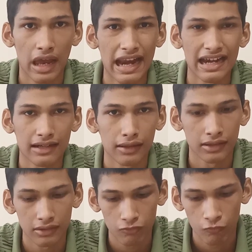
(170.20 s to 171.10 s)
And
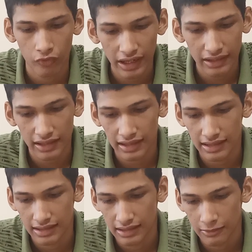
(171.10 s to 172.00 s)
the vet
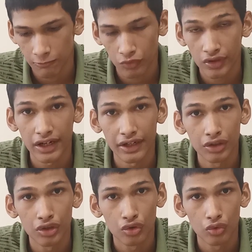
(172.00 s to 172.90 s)
is
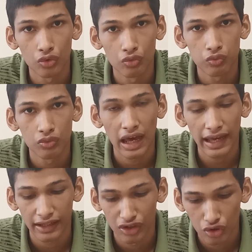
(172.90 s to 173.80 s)
trained to
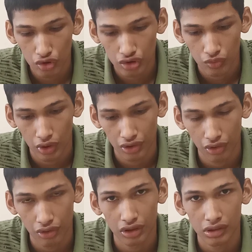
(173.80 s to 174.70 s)
diagnose what
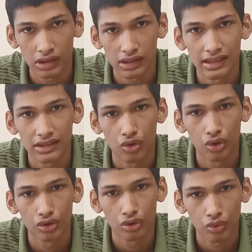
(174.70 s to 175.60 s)
your turtle is
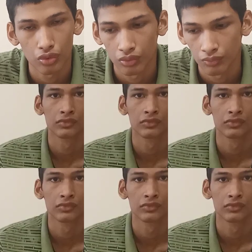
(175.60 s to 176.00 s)
going through.